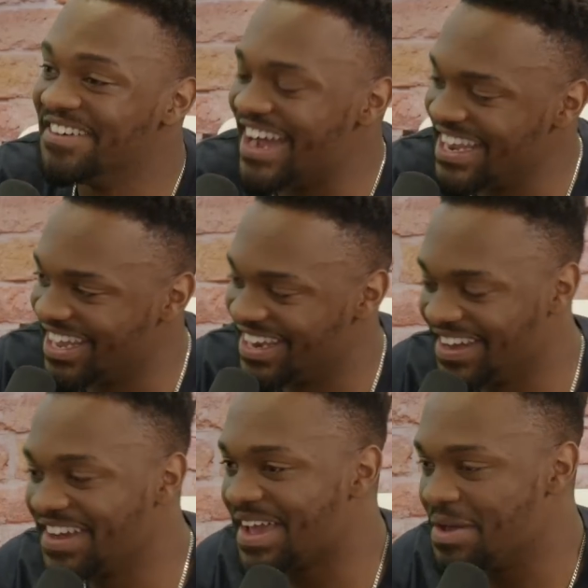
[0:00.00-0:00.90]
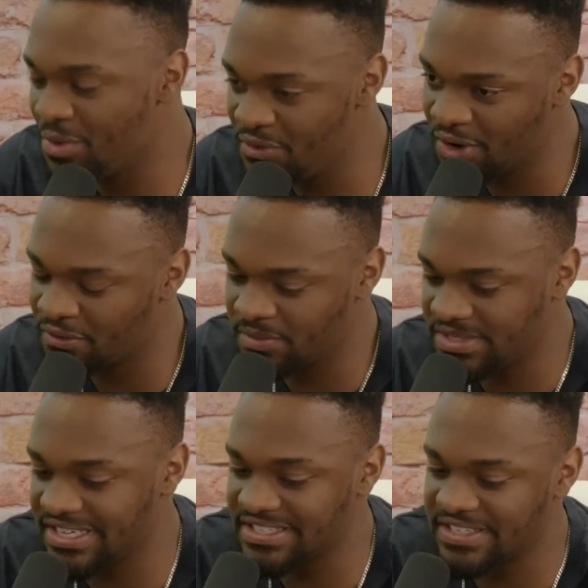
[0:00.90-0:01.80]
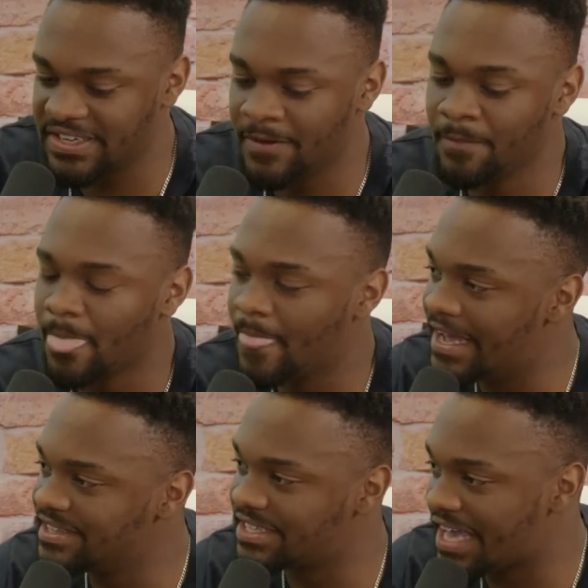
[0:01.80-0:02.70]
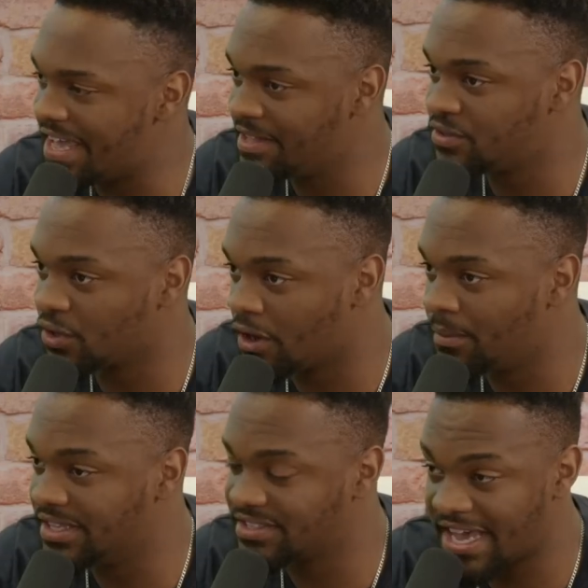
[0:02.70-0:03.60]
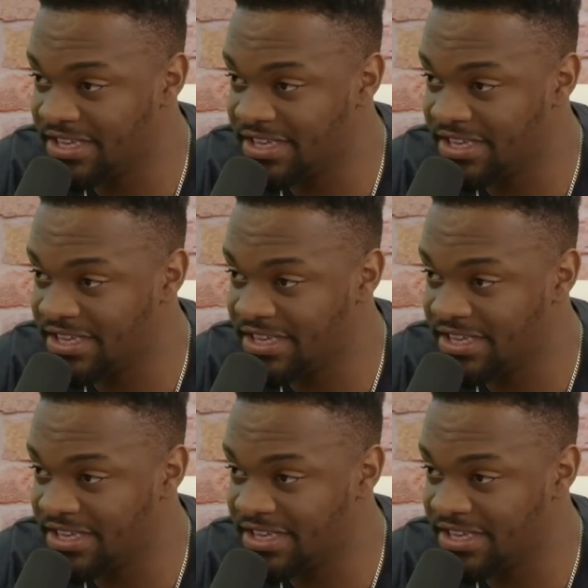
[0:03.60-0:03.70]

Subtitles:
Right then. Okay, moving on from TST, let's get into comments.